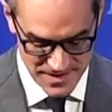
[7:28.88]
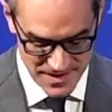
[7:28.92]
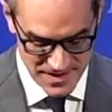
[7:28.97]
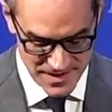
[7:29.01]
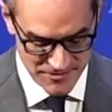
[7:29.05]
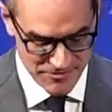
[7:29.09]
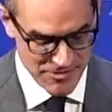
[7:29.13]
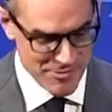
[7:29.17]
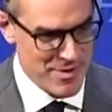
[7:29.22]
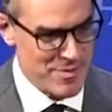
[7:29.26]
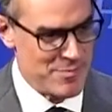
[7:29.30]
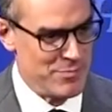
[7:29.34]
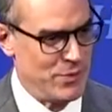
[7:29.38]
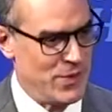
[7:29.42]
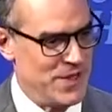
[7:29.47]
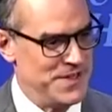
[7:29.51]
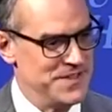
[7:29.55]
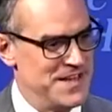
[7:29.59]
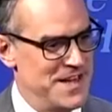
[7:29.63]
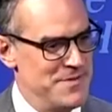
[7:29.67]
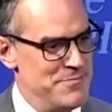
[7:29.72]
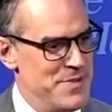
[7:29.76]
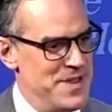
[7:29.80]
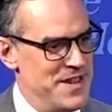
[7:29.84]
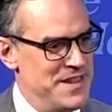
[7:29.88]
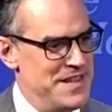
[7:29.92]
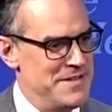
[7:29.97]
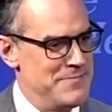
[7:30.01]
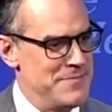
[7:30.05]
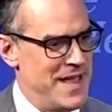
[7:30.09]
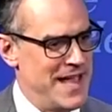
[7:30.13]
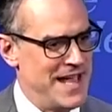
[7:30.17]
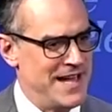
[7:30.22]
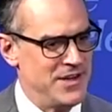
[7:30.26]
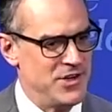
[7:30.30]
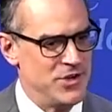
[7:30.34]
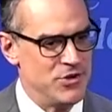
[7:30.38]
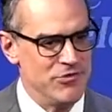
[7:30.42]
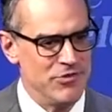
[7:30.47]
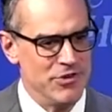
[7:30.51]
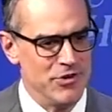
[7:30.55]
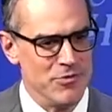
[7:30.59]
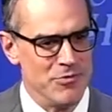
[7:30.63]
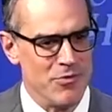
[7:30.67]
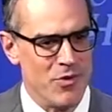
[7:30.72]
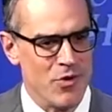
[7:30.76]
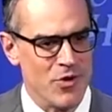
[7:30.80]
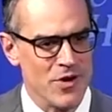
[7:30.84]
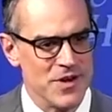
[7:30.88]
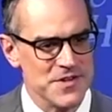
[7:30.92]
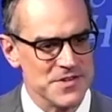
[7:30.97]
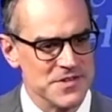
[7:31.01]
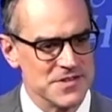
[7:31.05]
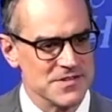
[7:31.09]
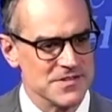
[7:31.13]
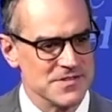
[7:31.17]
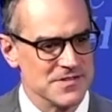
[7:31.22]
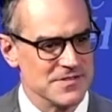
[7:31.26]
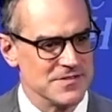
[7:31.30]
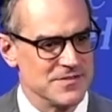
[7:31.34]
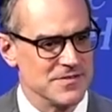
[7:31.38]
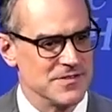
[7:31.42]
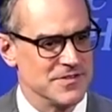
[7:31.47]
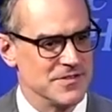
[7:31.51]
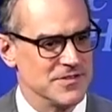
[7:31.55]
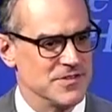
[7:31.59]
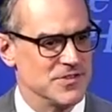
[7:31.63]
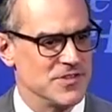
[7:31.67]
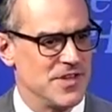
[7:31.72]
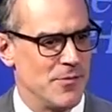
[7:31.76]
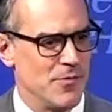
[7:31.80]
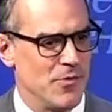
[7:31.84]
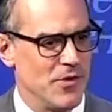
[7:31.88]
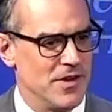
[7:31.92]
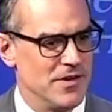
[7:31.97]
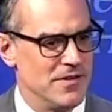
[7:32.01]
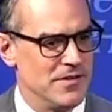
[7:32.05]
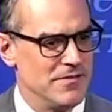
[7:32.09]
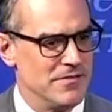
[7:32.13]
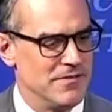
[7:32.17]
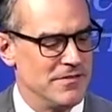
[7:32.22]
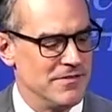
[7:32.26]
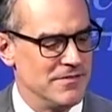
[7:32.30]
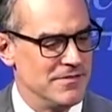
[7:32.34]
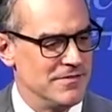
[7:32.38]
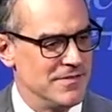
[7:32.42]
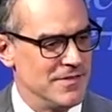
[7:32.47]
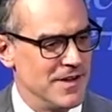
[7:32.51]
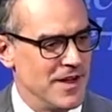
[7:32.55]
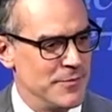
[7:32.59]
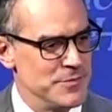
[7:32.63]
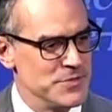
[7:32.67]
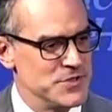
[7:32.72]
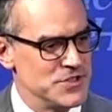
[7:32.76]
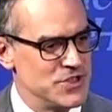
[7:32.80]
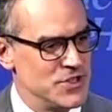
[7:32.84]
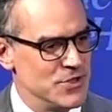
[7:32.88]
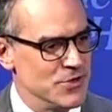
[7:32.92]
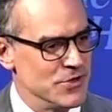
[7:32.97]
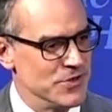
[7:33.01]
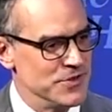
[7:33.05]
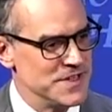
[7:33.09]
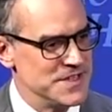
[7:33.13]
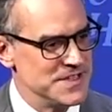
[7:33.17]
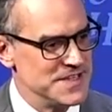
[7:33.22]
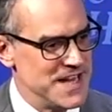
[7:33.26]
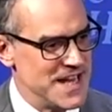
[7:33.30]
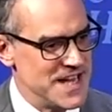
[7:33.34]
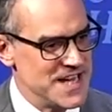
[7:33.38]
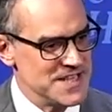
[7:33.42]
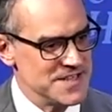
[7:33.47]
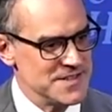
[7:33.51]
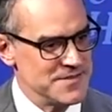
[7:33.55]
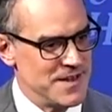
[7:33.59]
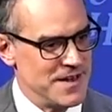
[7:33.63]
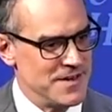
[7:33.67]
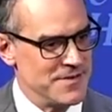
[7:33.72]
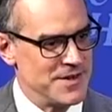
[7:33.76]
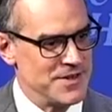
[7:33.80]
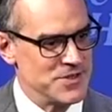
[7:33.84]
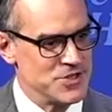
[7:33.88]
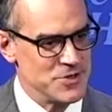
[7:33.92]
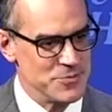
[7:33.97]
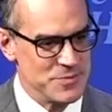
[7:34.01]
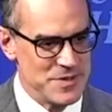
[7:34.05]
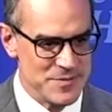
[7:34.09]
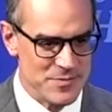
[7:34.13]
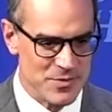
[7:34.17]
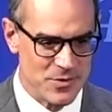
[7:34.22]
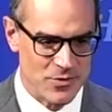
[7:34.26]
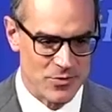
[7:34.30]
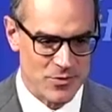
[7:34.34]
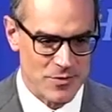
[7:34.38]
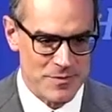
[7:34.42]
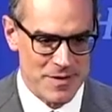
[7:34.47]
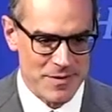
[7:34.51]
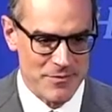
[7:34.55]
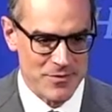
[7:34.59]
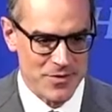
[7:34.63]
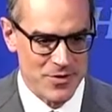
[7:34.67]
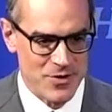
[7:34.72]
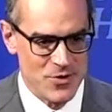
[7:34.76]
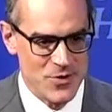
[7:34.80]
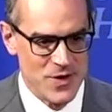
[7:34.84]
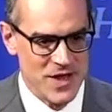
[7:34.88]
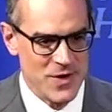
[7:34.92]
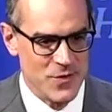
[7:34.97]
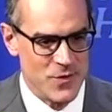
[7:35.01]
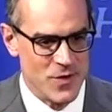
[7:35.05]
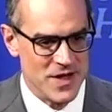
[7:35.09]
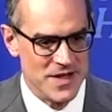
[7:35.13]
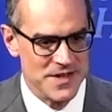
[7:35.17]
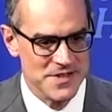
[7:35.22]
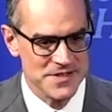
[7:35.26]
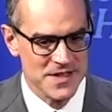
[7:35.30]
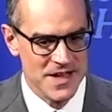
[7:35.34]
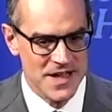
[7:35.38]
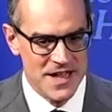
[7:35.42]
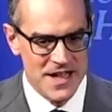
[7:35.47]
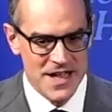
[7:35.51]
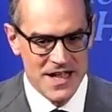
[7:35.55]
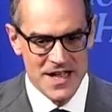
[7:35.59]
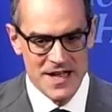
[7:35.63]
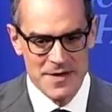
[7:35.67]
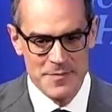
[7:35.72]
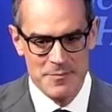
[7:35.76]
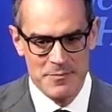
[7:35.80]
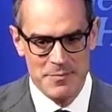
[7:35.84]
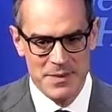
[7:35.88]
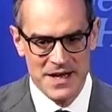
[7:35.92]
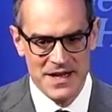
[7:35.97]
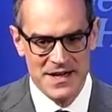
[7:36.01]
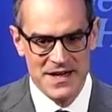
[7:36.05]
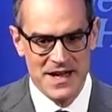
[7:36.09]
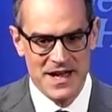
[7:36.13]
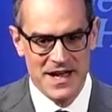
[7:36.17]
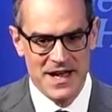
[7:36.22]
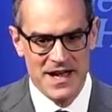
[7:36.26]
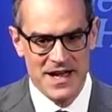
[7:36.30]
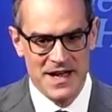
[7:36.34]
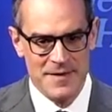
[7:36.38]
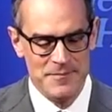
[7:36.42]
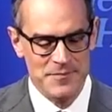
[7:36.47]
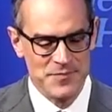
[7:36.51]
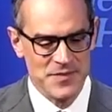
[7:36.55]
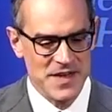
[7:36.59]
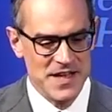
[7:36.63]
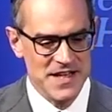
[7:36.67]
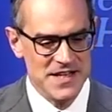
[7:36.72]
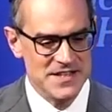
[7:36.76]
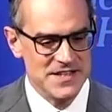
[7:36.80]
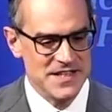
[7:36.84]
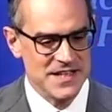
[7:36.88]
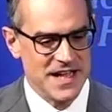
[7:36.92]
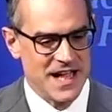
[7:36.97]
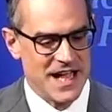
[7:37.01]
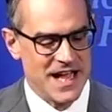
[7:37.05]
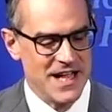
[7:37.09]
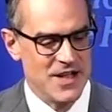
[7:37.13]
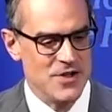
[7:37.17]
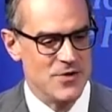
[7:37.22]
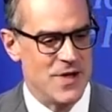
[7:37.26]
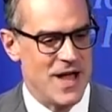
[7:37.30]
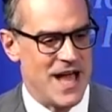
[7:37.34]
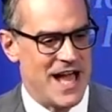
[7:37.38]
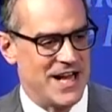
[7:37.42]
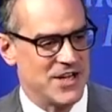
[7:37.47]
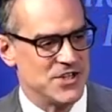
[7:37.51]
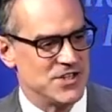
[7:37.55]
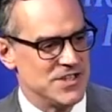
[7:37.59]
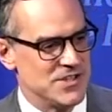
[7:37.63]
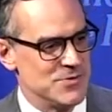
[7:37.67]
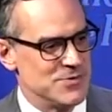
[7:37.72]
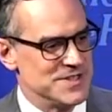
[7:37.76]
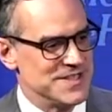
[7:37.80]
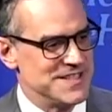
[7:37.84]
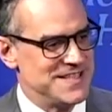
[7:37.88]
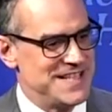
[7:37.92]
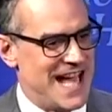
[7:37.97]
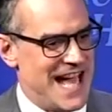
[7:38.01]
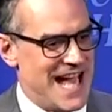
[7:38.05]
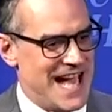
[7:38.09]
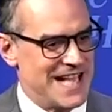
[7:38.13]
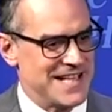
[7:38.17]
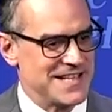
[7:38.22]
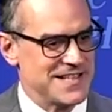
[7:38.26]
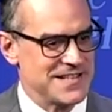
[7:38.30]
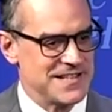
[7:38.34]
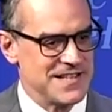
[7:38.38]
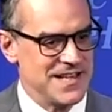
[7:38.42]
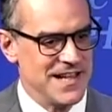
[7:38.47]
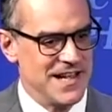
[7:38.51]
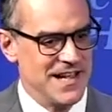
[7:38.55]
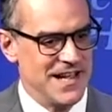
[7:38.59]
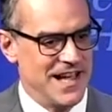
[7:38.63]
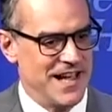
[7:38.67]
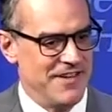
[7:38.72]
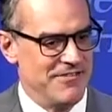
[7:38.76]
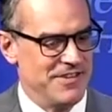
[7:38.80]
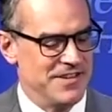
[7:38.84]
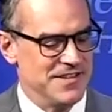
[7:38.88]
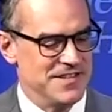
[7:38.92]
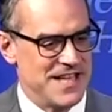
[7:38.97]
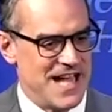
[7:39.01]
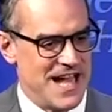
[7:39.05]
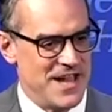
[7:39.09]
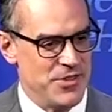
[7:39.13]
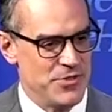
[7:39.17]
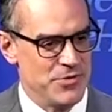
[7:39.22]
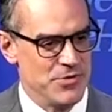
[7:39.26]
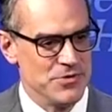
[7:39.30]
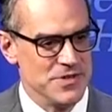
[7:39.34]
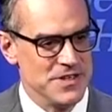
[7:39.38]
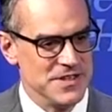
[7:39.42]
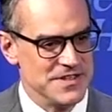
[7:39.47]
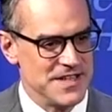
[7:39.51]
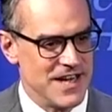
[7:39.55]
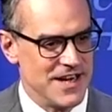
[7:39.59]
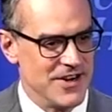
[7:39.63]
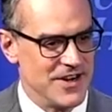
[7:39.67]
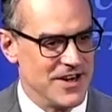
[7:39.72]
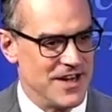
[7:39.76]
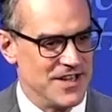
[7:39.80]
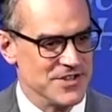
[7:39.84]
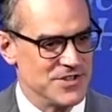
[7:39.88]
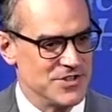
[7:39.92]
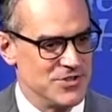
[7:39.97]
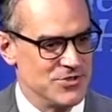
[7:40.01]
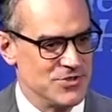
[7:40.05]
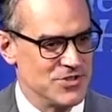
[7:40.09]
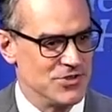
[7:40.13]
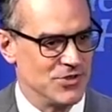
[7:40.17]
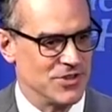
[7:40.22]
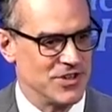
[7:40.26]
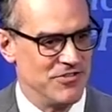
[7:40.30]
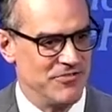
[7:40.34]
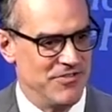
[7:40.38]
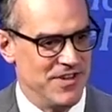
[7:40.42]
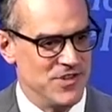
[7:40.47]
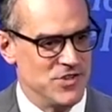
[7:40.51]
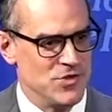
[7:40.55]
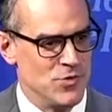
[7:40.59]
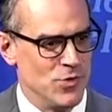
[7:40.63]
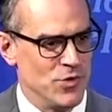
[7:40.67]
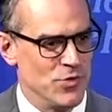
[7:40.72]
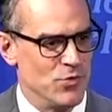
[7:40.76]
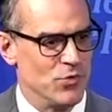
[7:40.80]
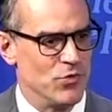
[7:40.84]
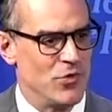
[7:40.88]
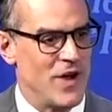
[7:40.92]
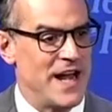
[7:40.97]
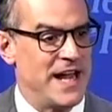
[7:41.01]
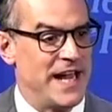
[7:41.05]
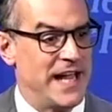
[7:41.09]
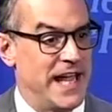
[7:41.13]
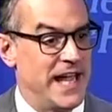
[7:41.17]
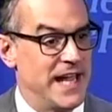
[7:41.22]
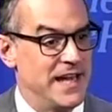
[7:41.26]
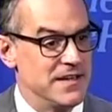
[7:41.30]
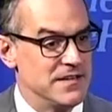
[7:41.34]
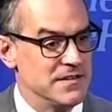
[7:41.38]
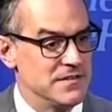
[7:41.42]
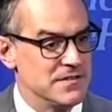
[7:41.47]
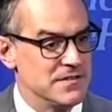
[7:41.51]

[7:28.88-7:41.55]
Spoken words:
from a blunt and pithy man, Gouverneur Morris, somewhat obscure these days. I'm not sure people remember who he was, but he's the guy who actually was tasked, having sat through the entire Constitutional Convention, with writing it.